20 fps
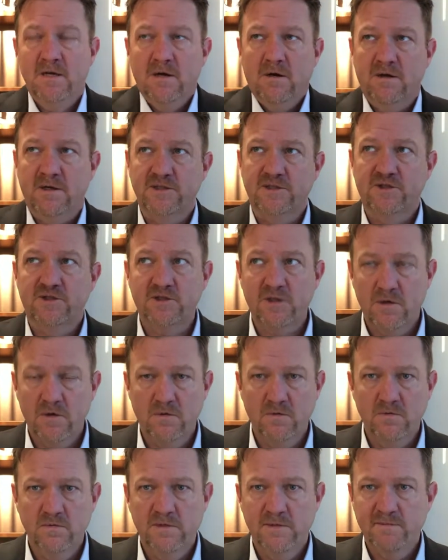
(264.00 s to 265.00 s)
All right,
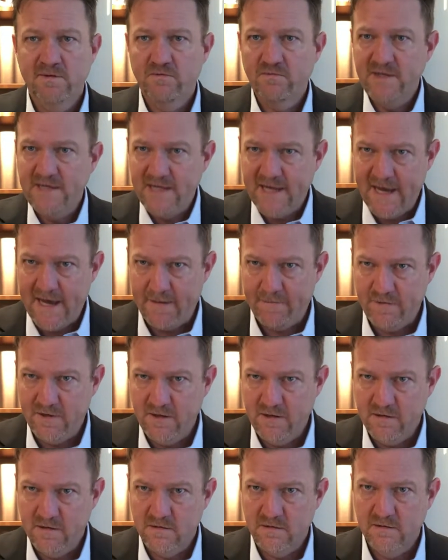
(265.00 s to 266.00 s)
so let me recap
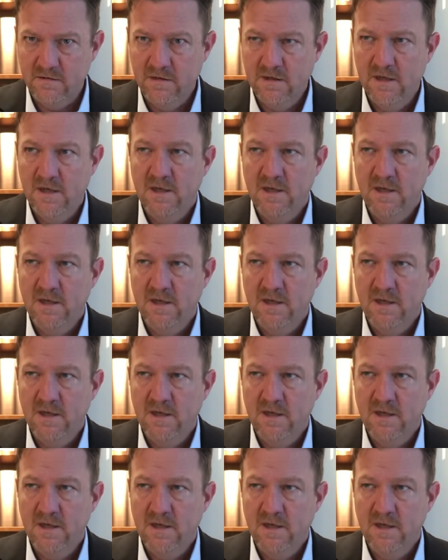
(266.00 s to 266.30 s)
here.